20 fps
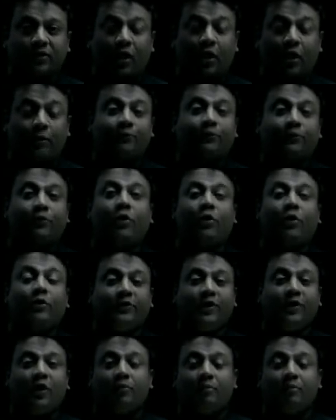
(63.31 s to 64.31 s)
Of
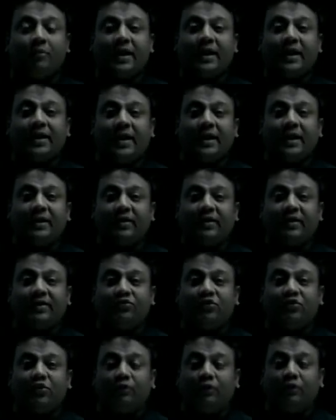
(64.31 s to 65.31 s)
course, your main
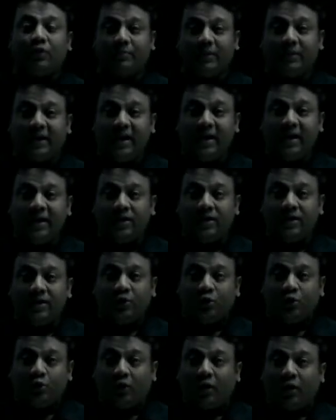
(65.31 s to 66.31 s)
intention will be
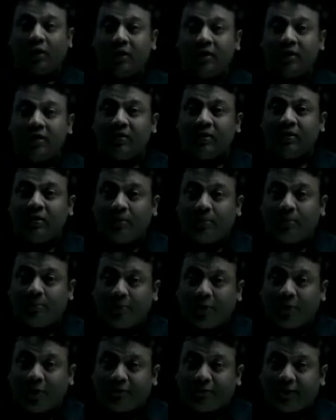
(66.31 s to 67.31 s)
to earn
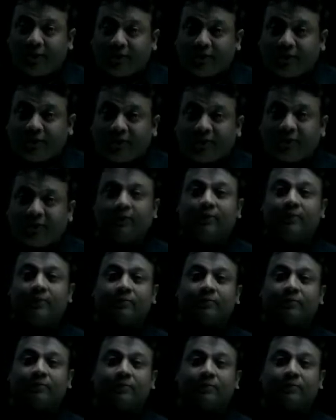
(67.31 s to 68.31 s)
profits,
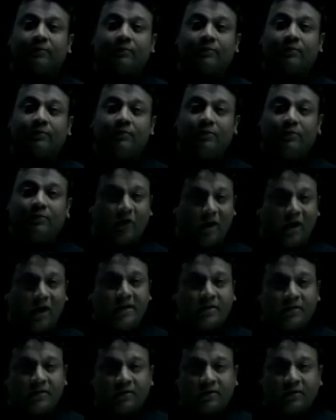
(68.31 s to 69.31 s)

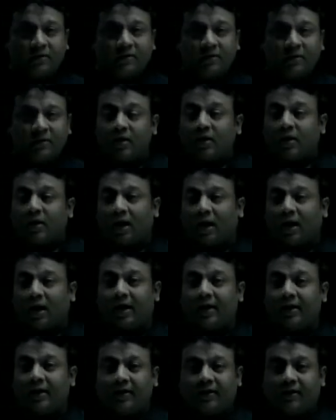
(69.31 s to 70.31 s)
right?
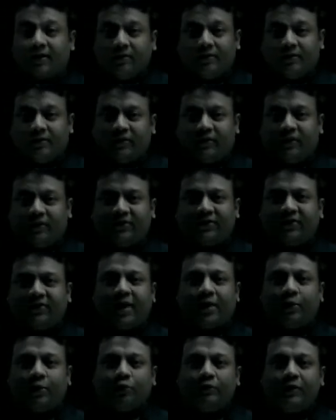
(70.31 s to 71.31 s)
And since
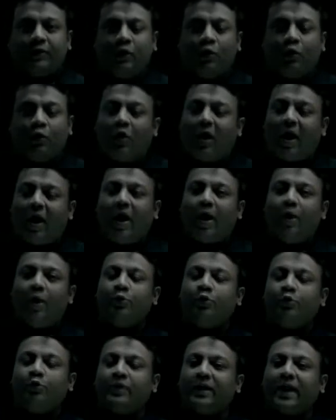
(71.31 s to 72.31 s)
childhood, we know
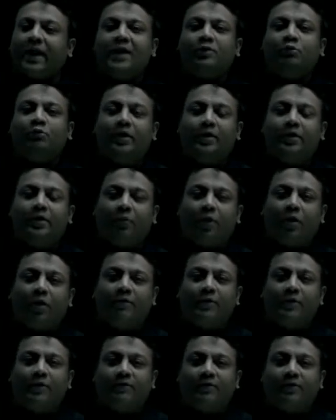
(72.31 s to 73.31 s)
how do we calculate the
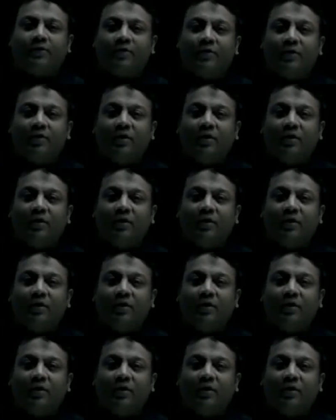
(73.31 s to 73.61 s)
profits?